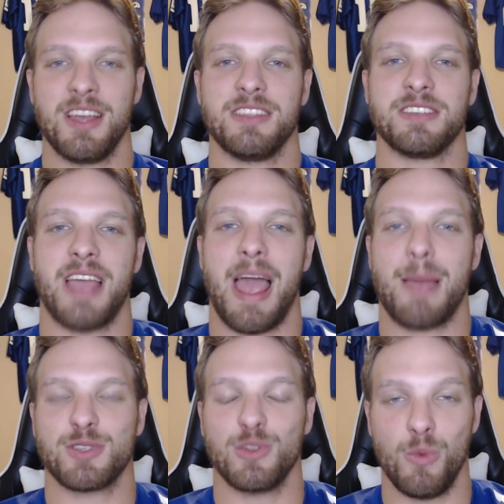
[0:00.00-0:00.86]
this
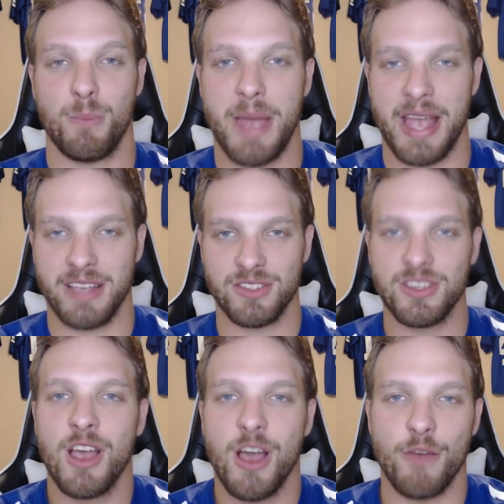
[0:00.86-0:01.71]
absolute mess
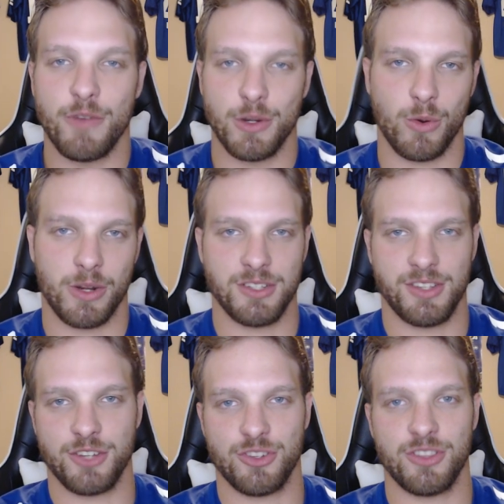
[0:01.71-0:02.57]
of an
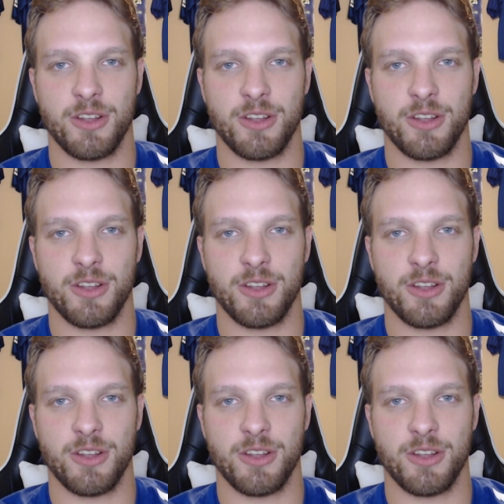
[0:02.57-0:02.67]
organization.